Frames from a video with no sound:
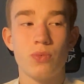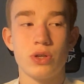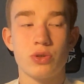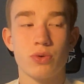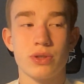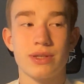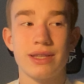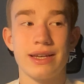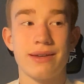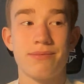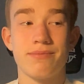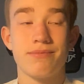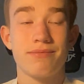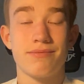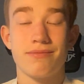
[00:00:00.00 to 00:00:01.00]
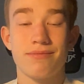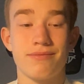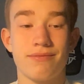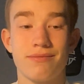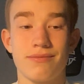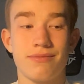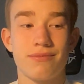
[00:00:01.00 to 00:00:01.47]
was like
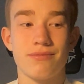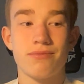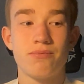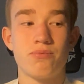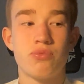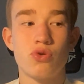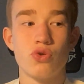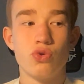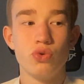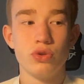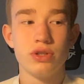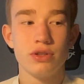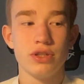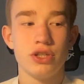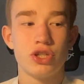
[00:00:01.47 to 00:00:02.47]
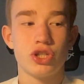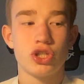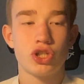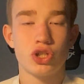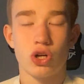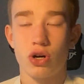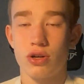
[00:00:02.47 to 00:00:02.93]
brutally
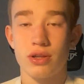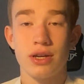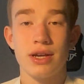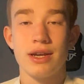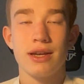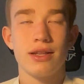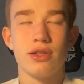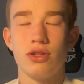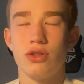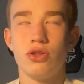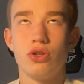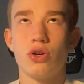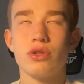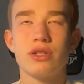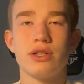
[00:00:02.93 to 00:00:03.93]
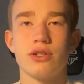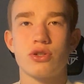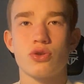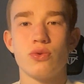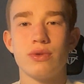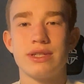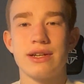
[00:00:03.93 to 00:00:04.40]
shot. Not the
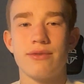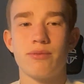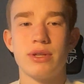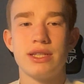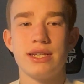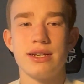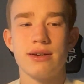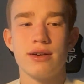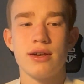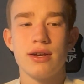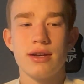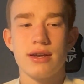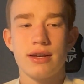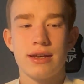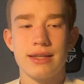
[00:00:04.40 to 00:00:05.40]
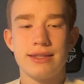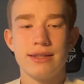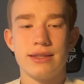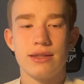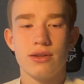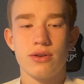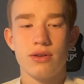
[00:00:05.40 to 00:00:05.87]
school itself, but the kids
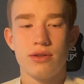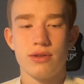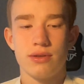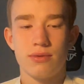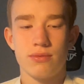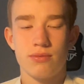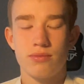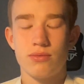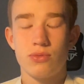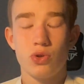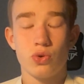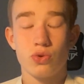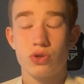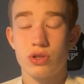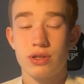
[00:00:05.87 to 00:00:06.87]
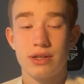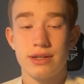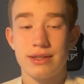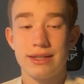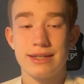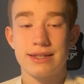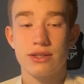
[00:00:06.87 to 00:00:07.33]
in
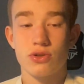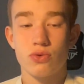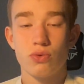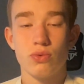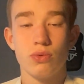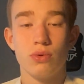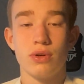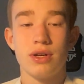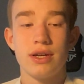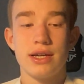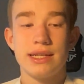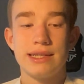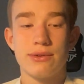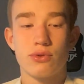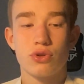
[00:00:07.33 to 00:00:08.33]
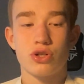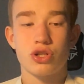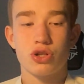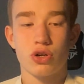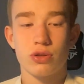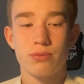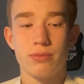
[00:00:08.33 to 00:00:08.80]
this school. They were
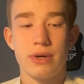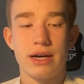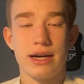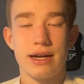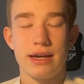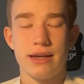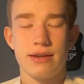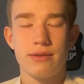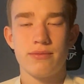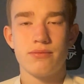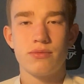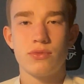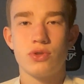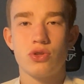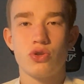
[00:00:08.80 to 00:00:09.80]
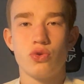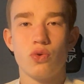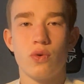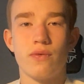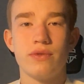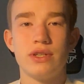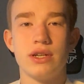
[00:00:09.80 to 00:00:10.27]
shot by
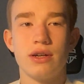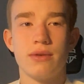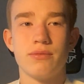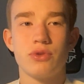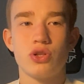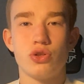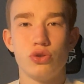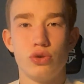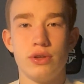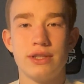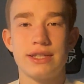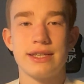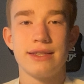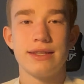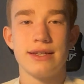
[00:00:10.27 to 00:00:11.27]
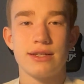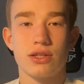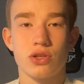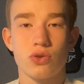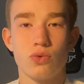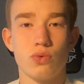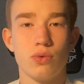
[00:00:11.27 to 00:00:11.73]
two of the students in this
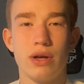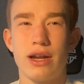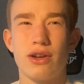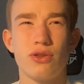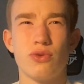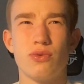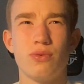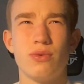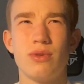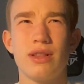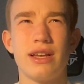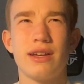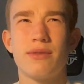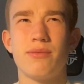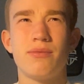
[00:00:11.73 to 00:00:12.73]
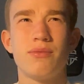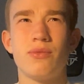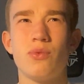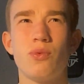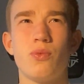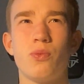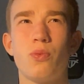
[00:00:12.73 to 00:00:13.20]
school. I don't know, like,
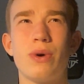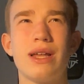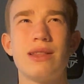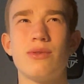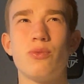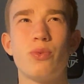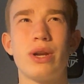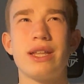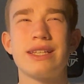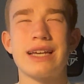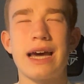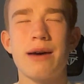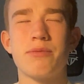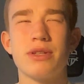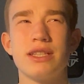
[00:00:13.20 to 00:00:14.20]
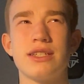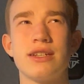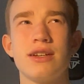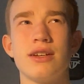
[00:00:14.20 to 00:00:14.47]
when it happened.